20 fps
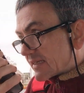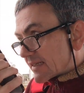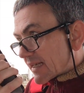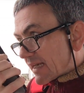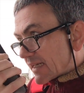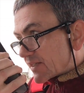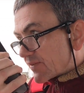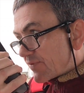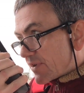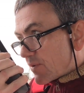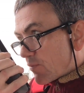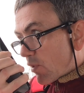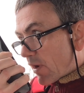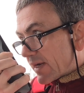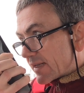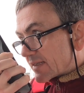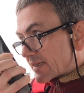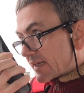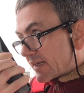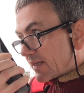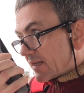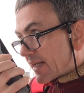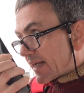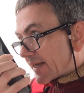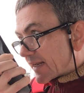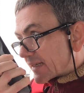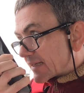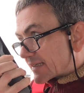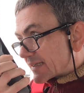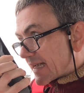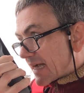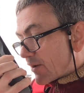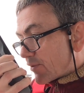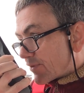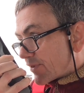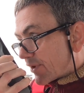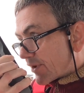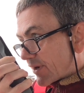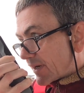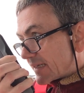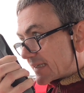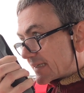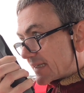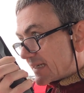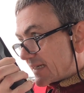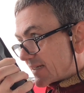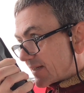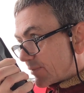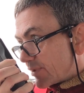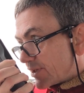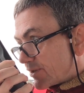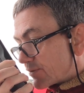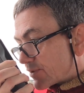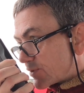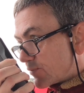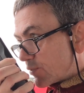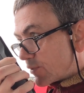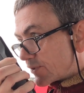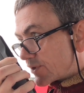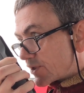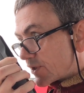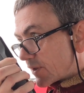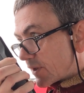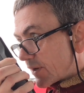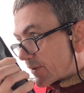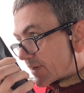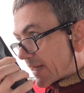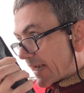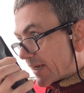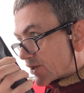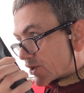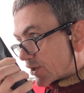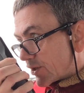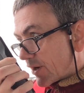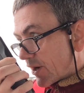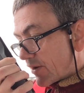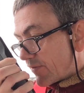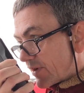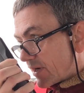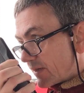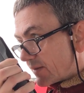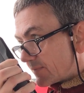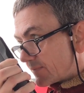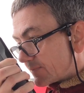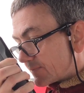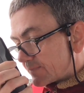is SV Whitetail heading south on ICW towards your location. Over.